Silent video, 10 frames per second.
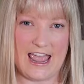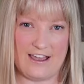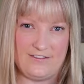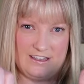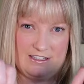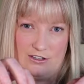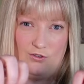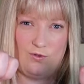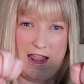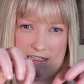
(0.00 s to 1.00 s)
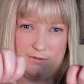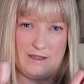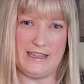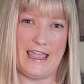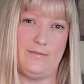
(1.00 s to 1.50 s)
have this
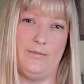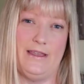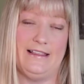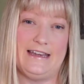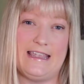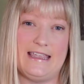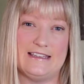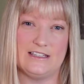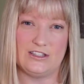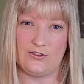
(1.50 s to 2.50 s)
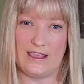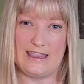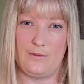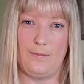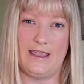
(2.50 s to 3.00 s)
grasping capability isn't so they
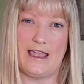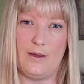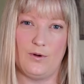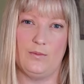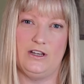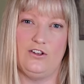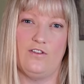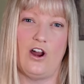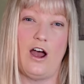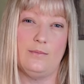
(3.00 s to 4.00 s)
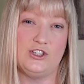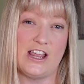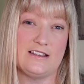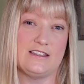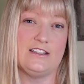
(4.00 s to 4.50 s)
can pick up or maneuver
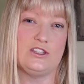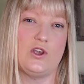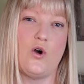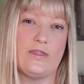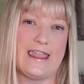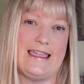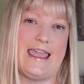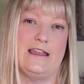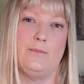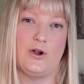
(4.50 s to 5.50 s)
objects, it's so they can